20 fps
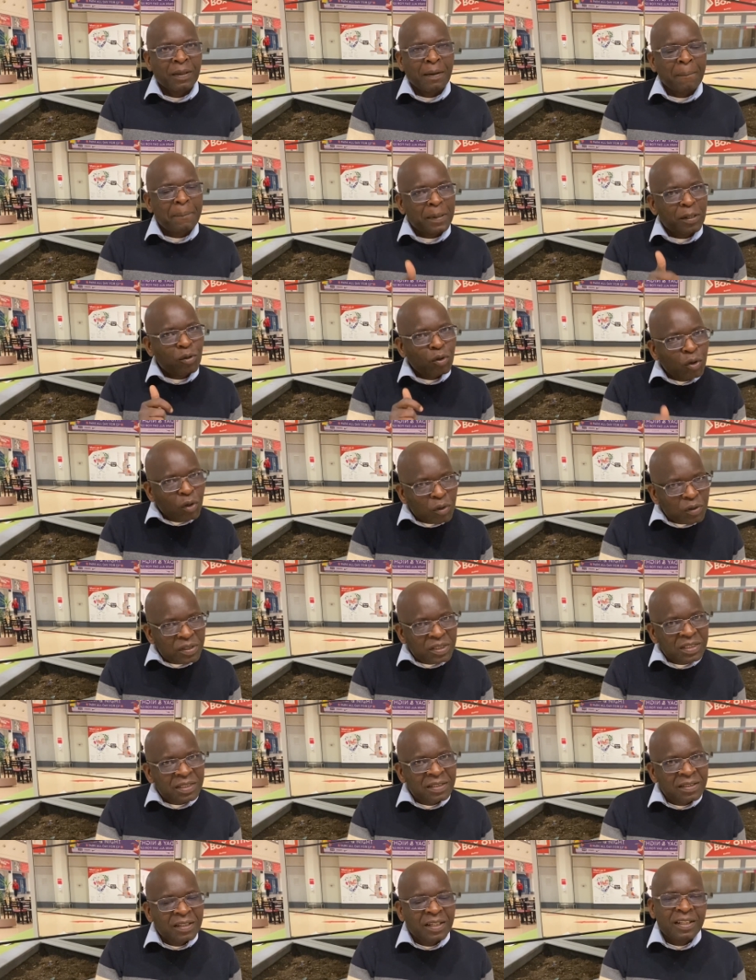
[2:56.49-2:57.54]

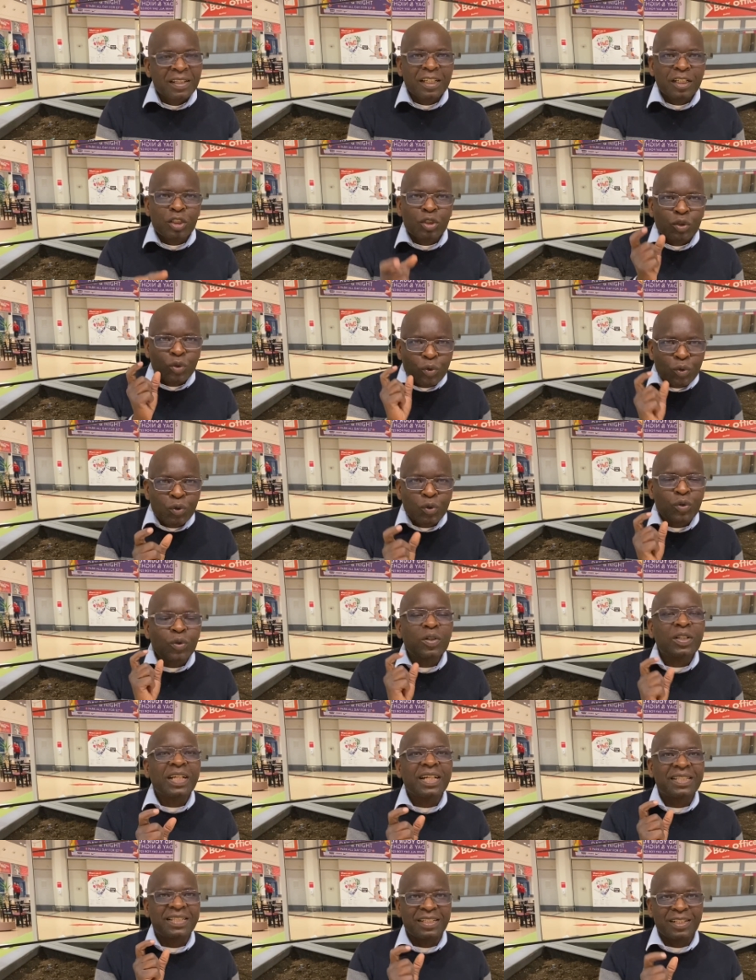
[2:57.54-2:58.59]
because the two
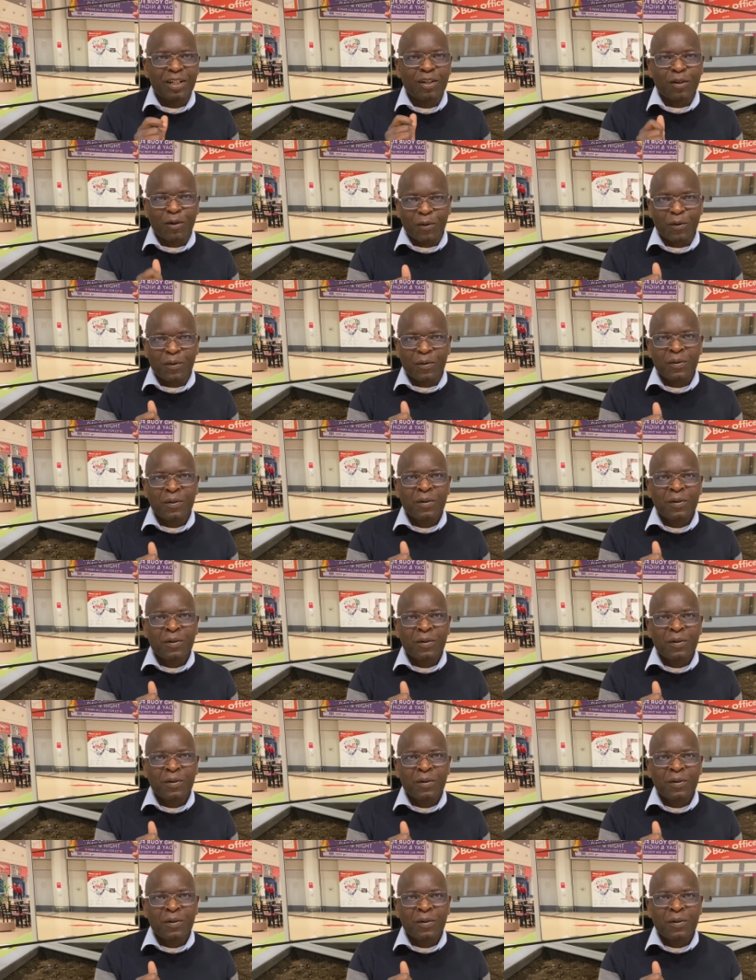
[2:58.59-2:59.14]
daughters-in-law